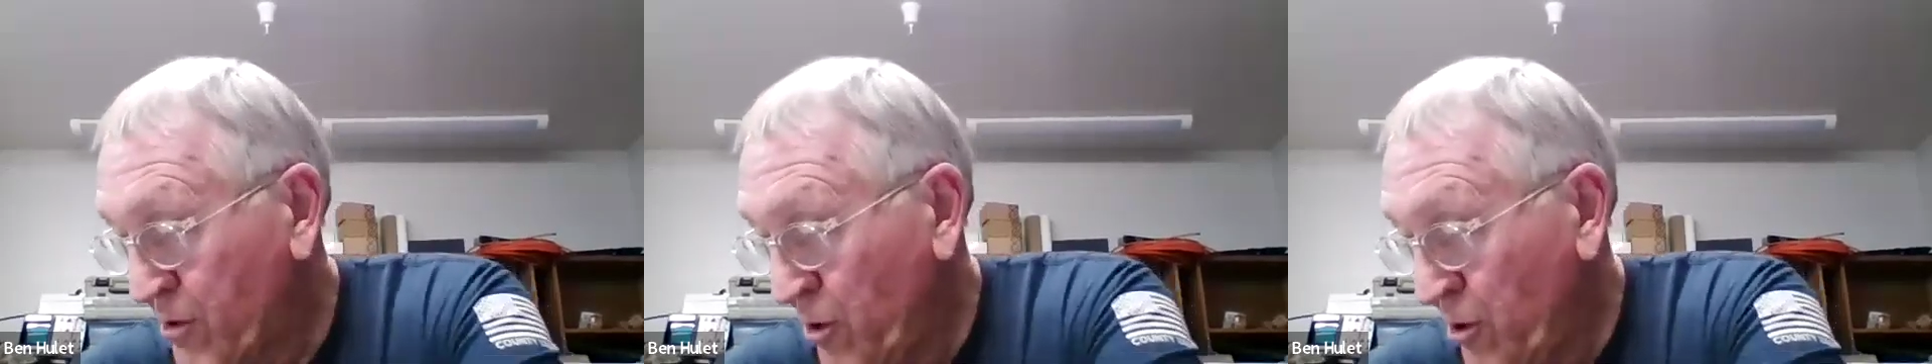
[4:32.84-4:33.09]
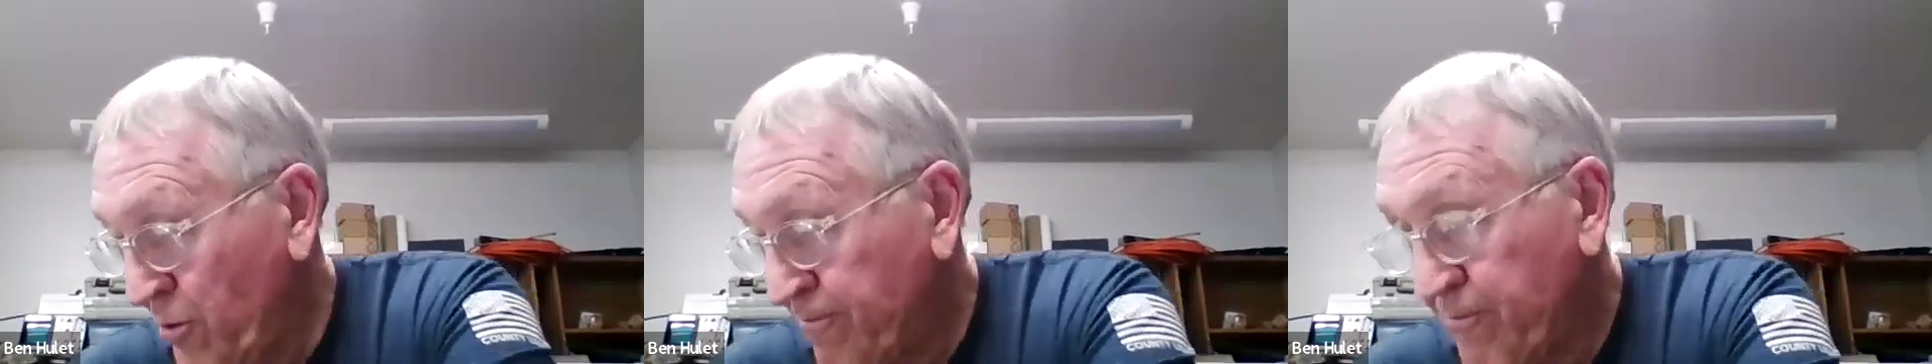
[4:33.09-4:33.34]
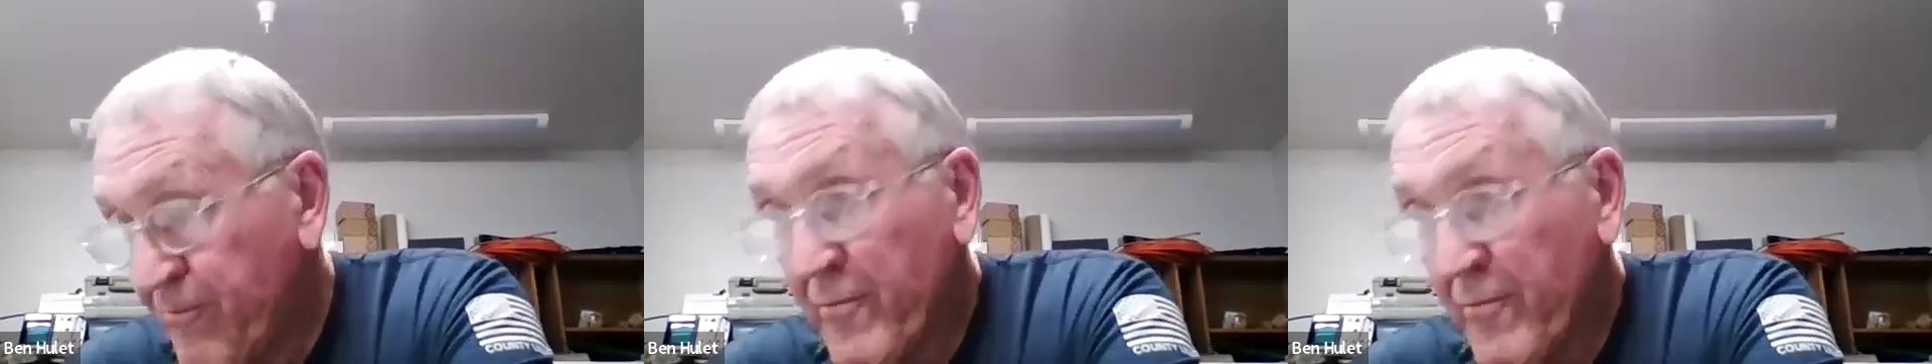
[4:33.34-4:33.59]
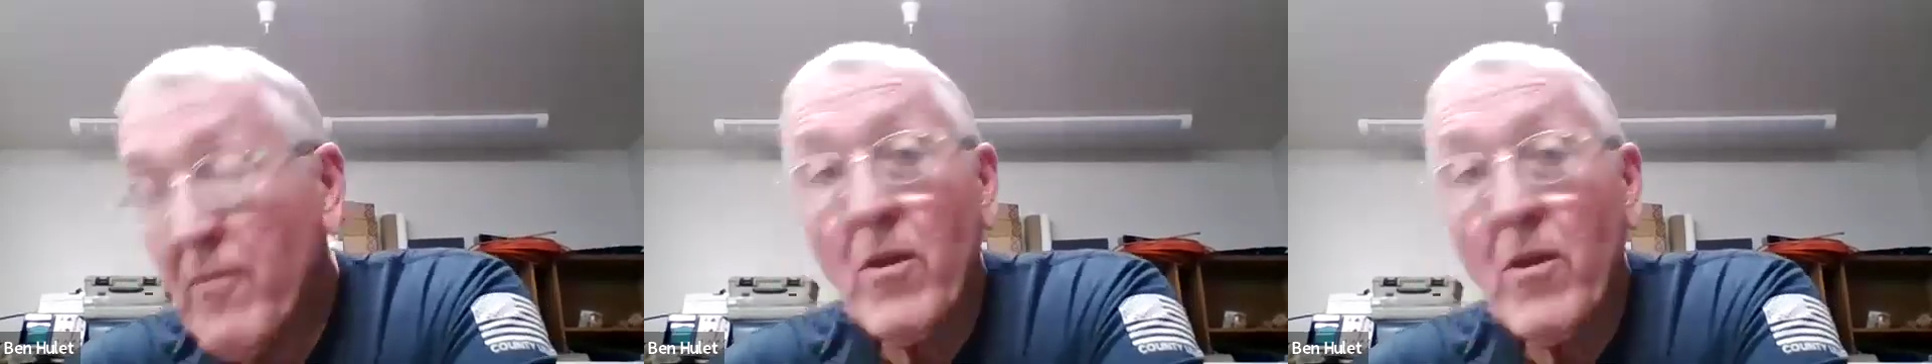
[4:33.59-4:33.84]
So,
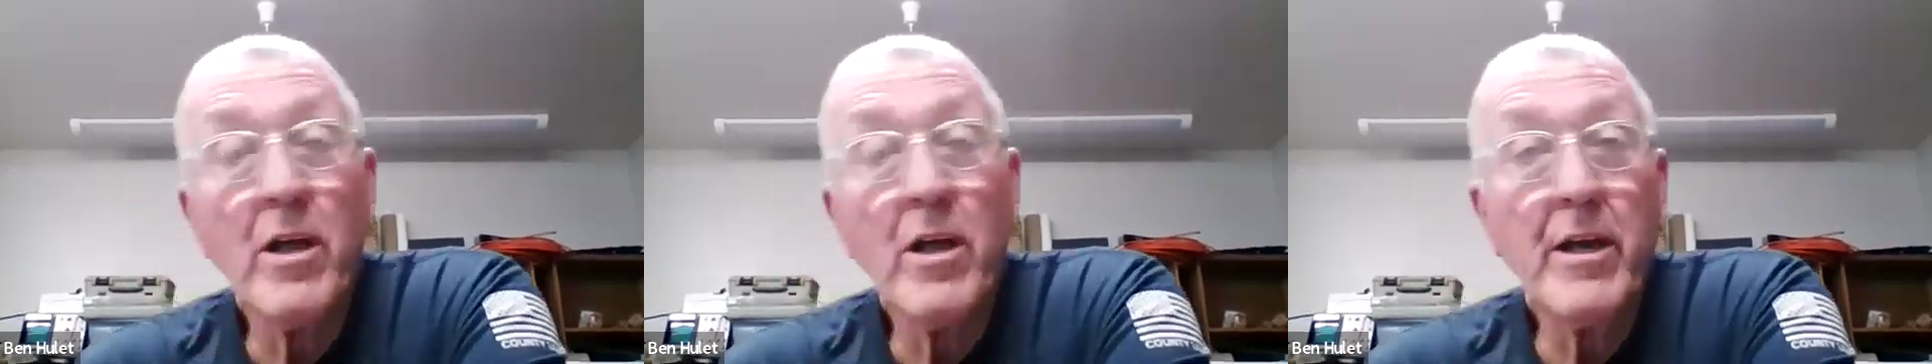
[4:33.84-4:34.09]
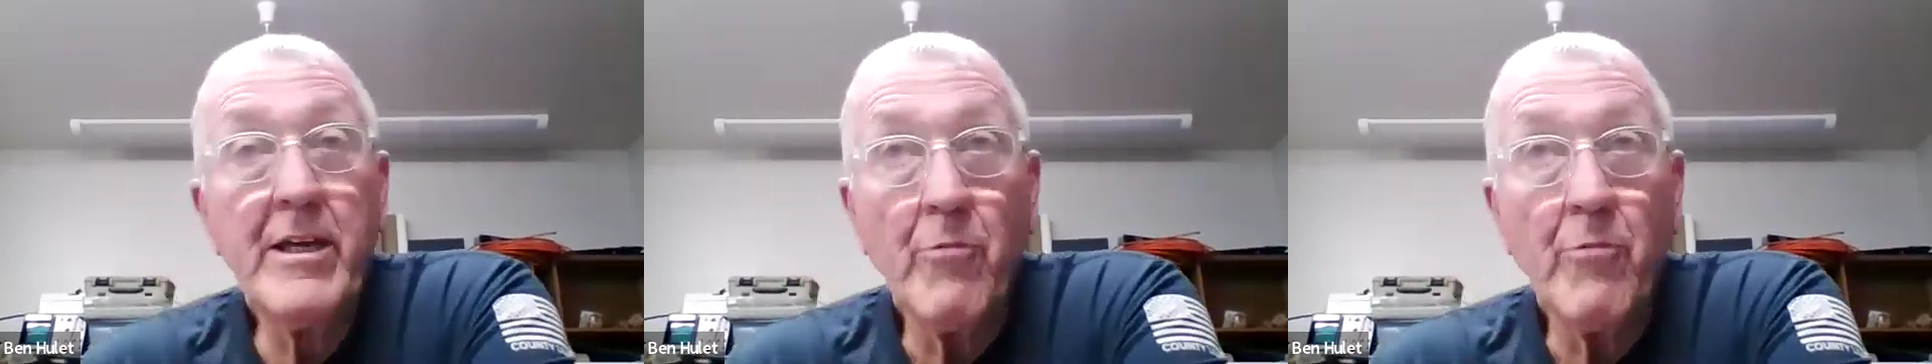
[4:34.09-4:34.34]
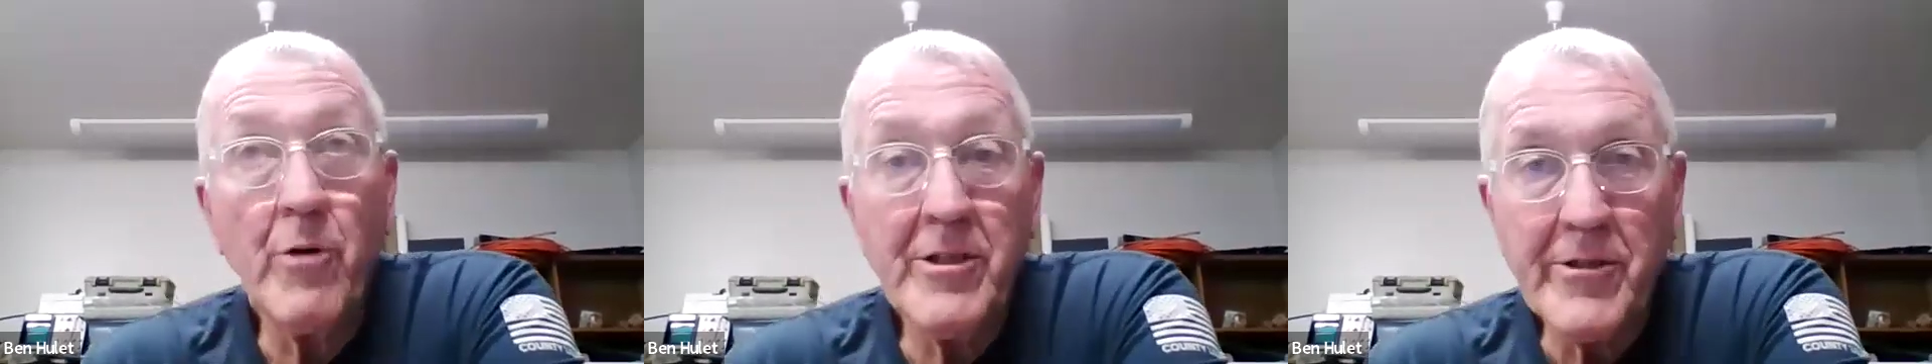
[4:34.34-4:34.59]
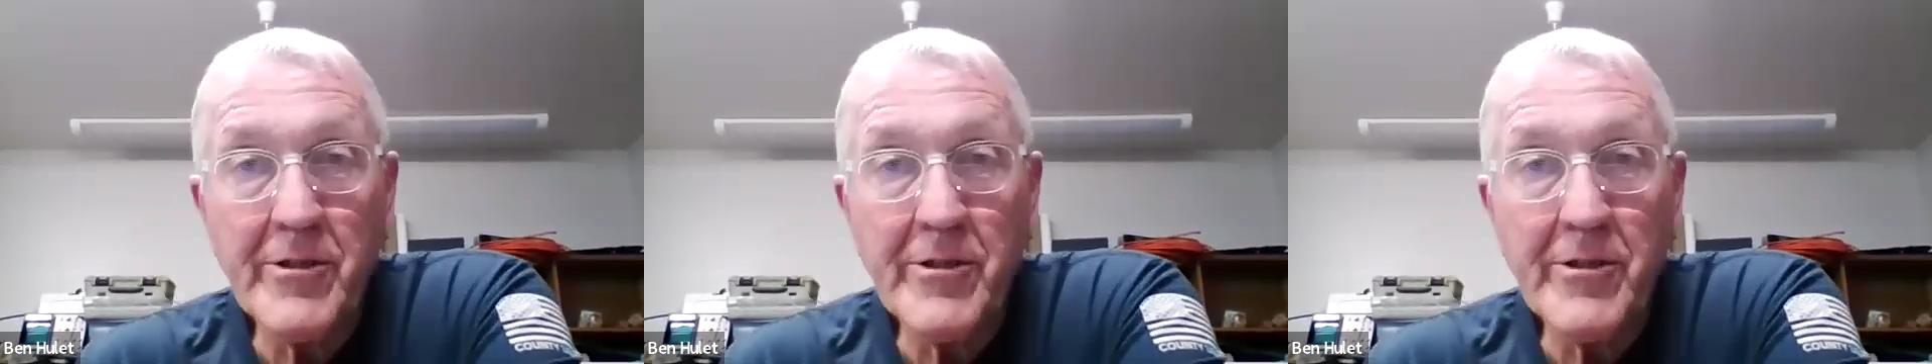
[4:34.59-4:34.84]
well, I get what